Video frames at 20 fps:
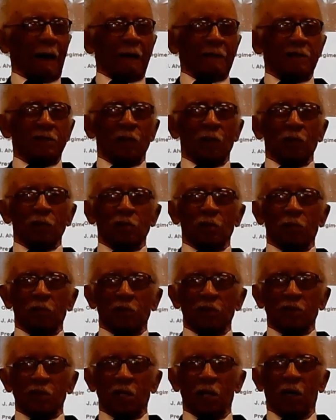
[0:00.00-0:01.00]
I showed you
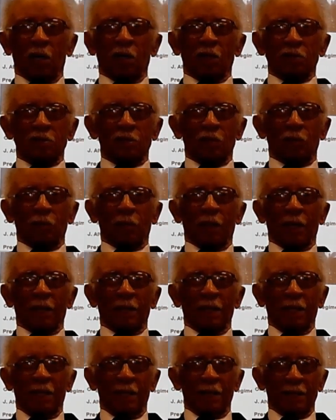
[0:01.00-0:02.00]
the scars on
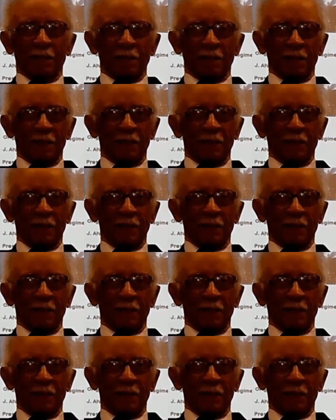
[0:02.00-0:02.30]
my knees.